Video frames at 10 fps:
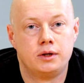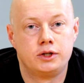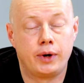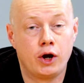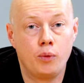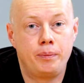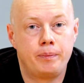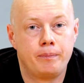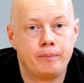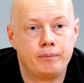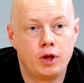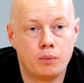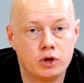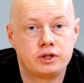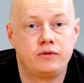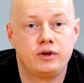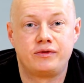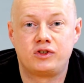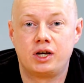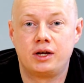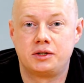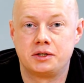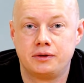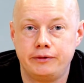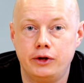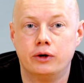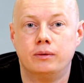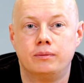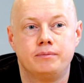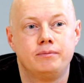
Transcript: So I hope that most of you have said, no,